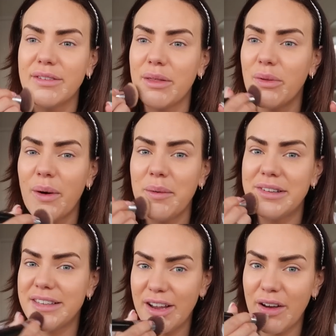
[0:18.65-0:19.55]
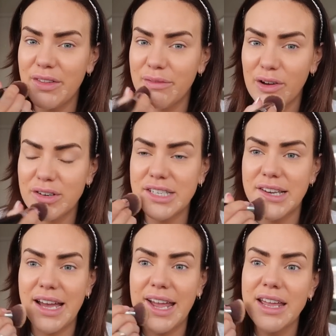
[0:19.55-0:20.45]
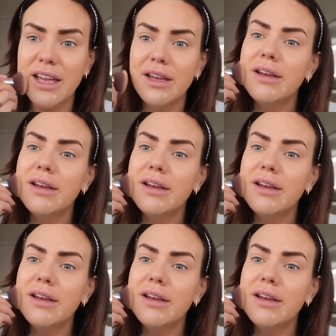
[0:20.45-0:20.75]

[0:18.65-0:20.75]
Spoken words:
so I thought I would start the vlog today.